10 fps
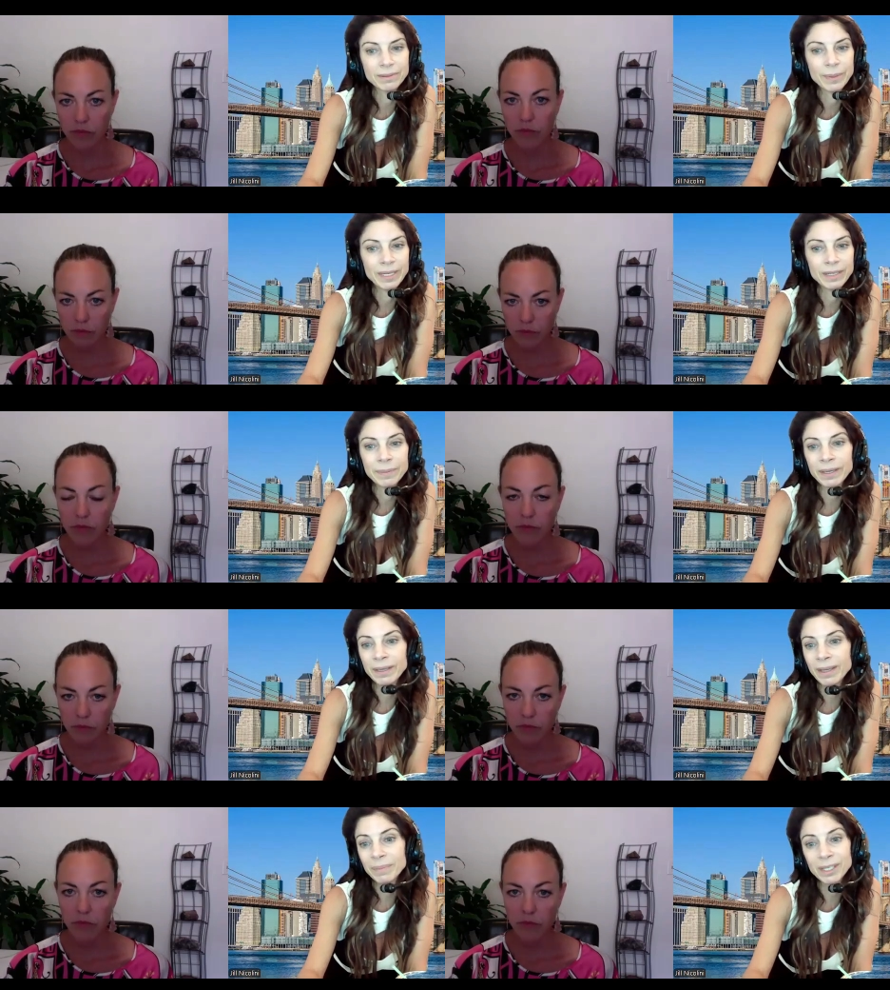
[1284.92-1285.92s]
Speaker 1: debating
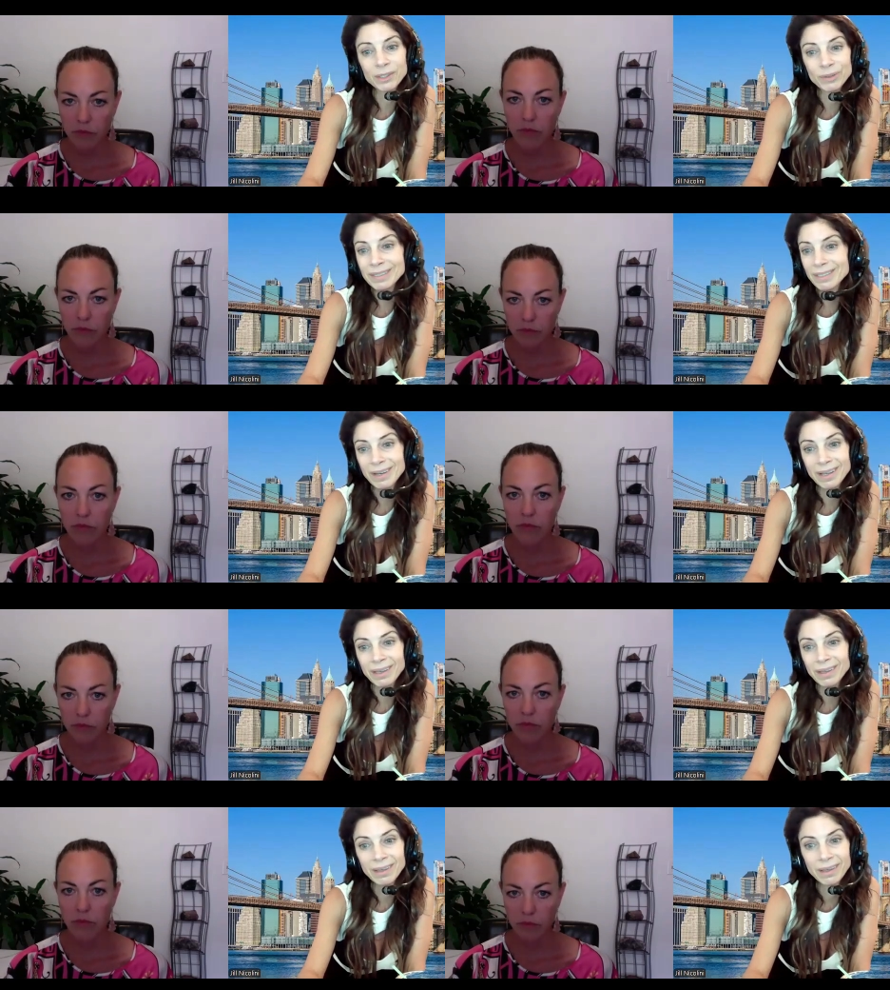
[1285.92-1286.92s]
picking up that drink
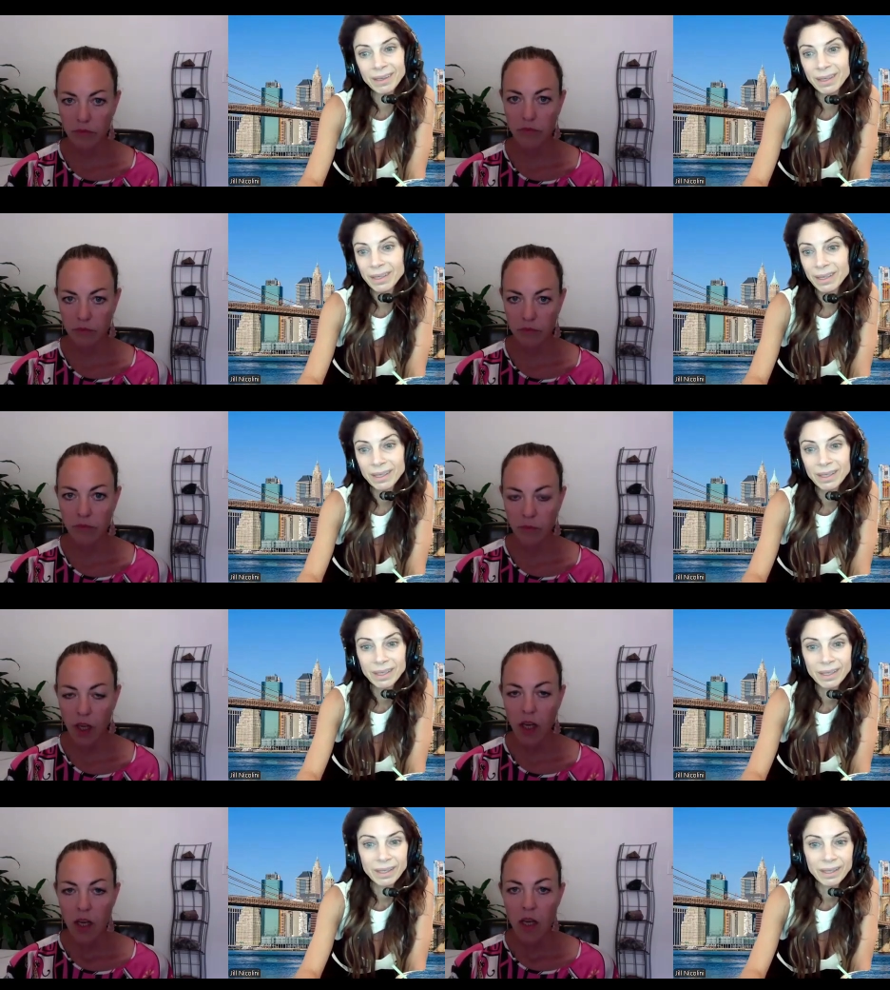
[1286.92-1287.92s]
today?
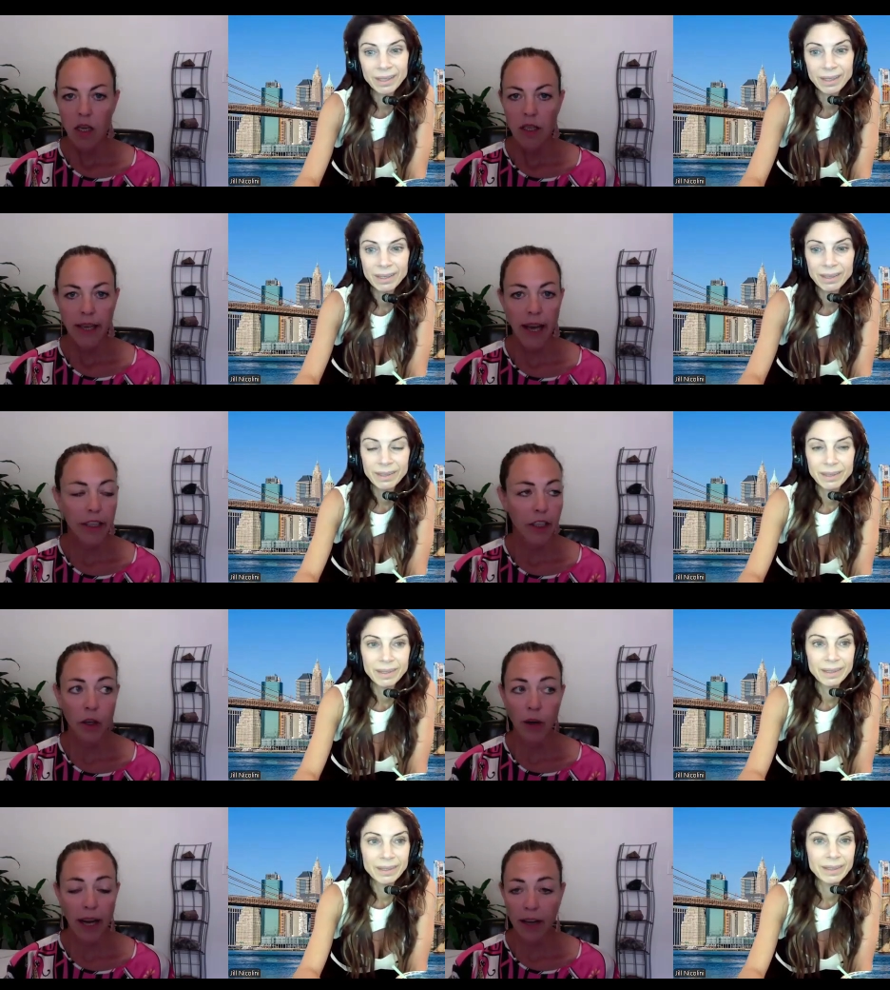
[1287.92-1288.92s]
Speaker 2: Yeah, you
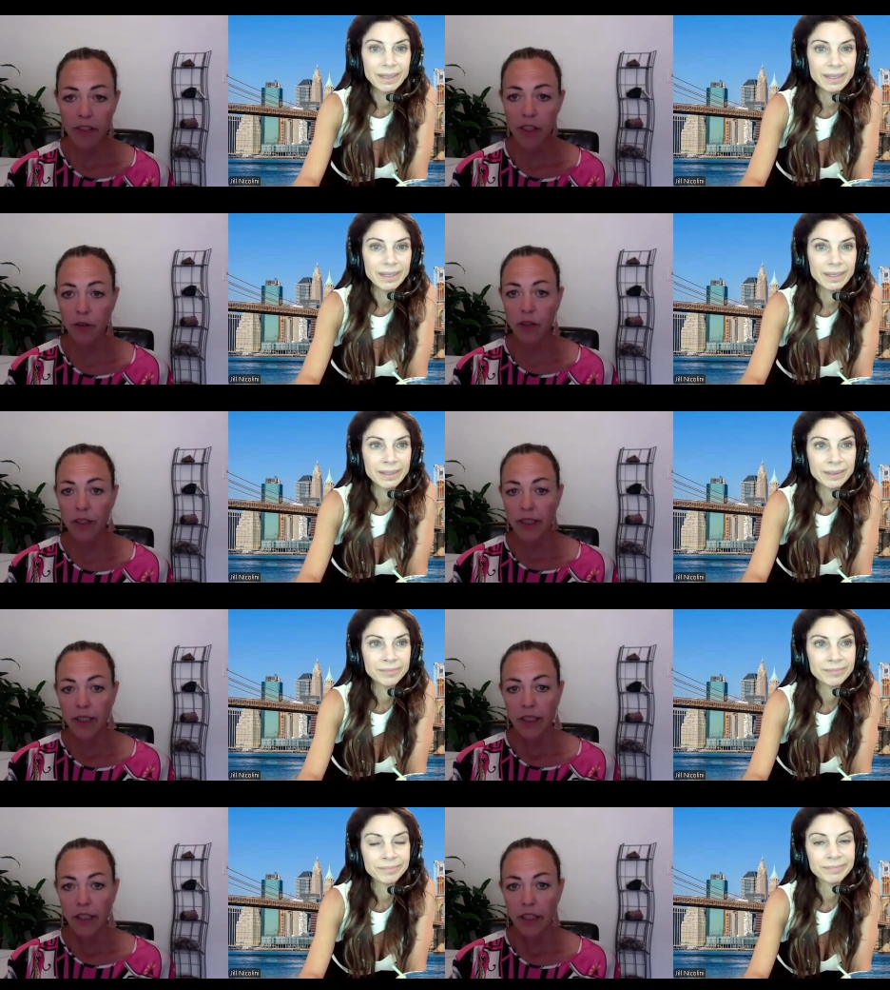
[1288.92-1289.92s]
don't have to.
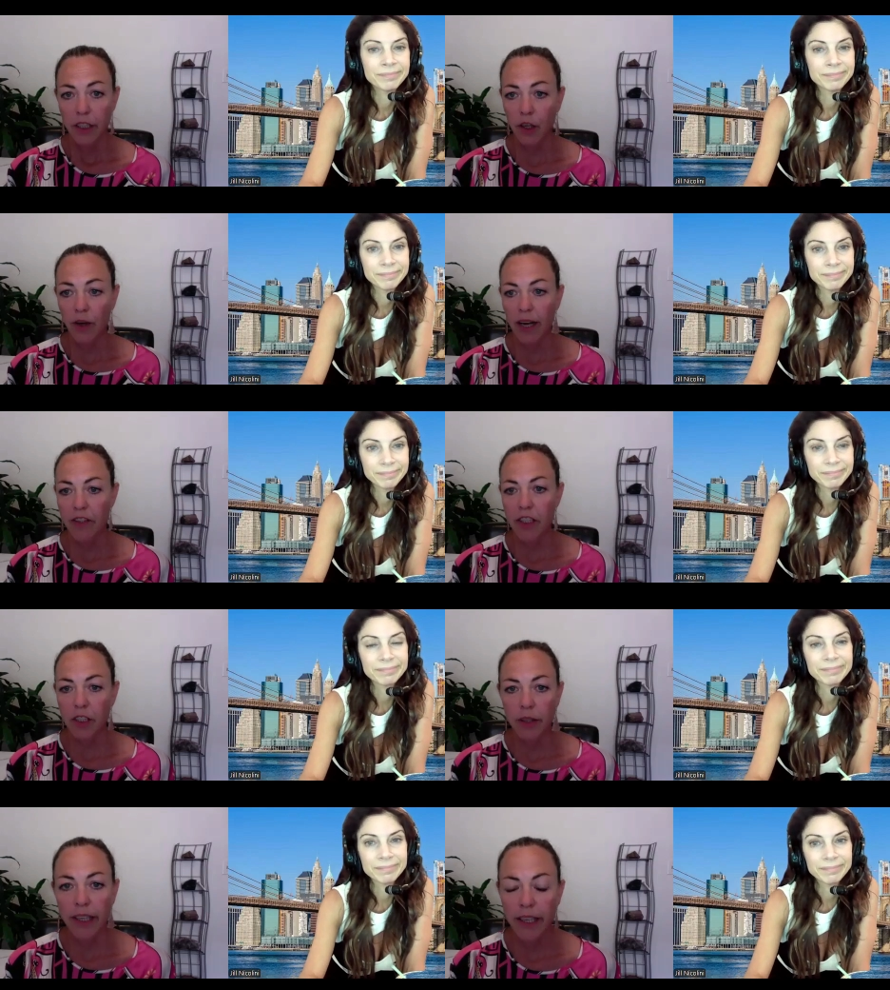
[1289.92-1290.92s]
you don't have to
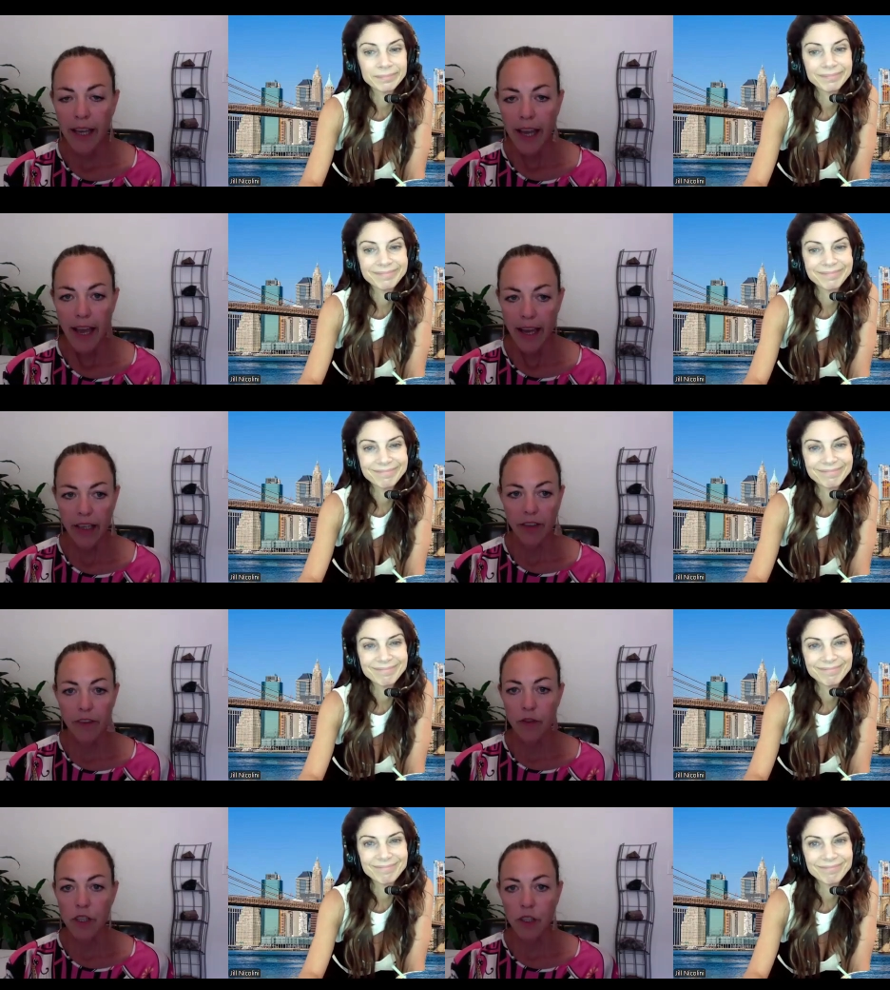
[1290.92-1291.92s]
do it. And if
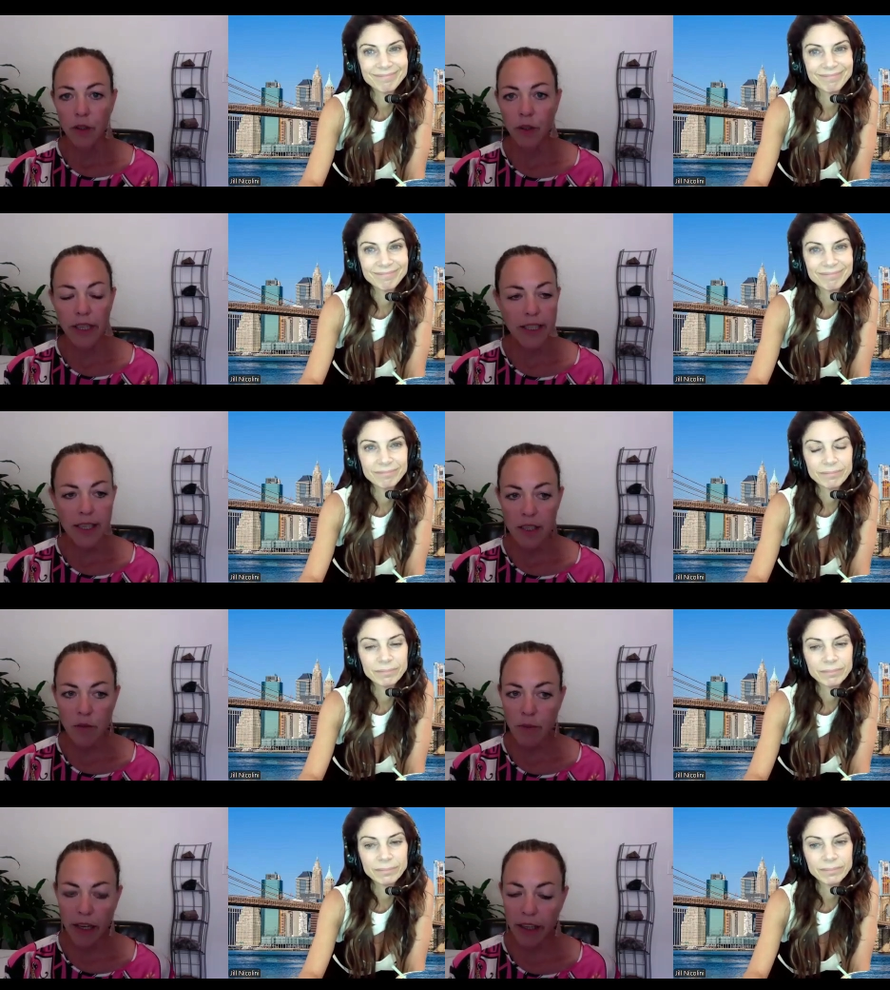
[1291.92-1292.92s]
you do, it
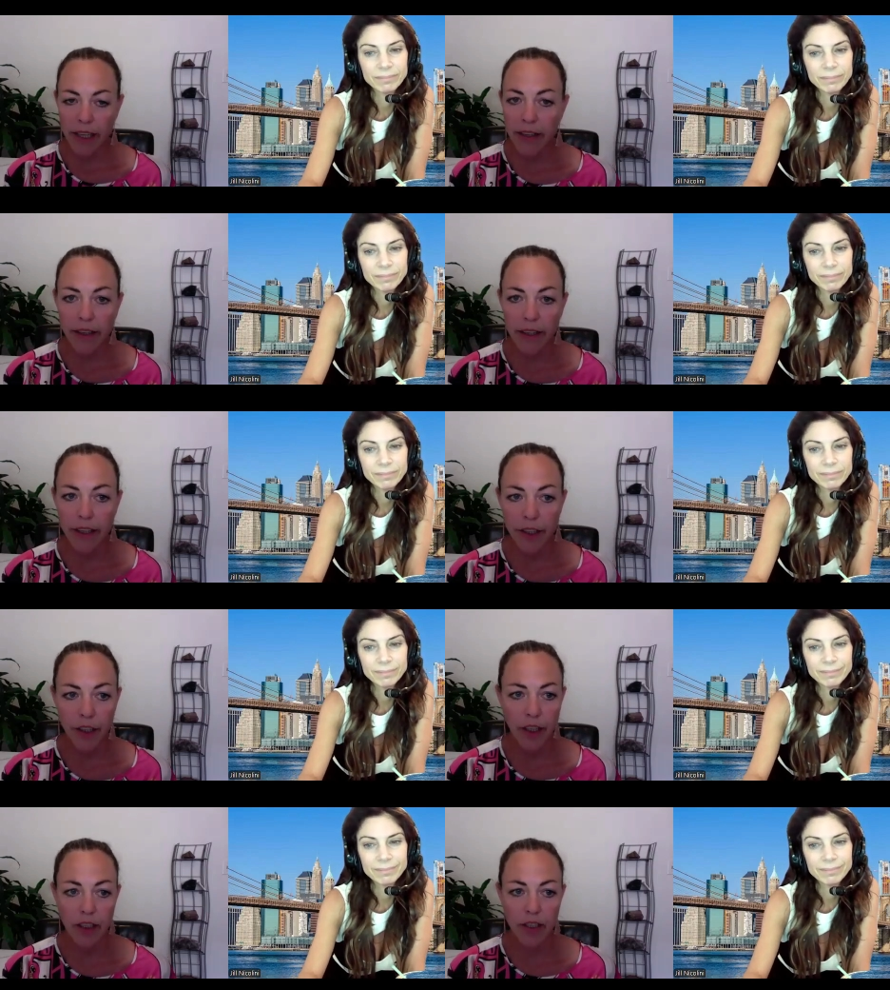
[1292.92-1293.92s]
doesn't matter either. You're